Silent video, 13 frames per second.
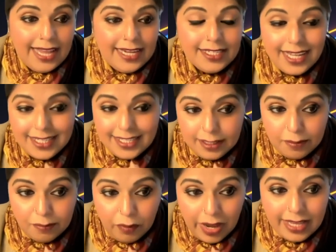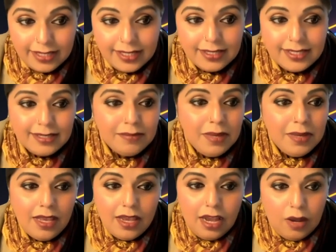and test the braking system
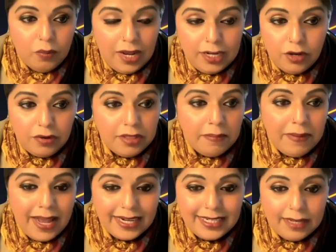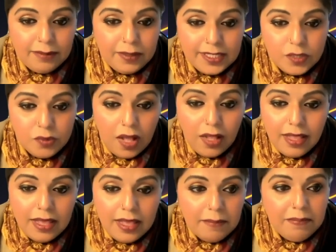while you're in the back table as well.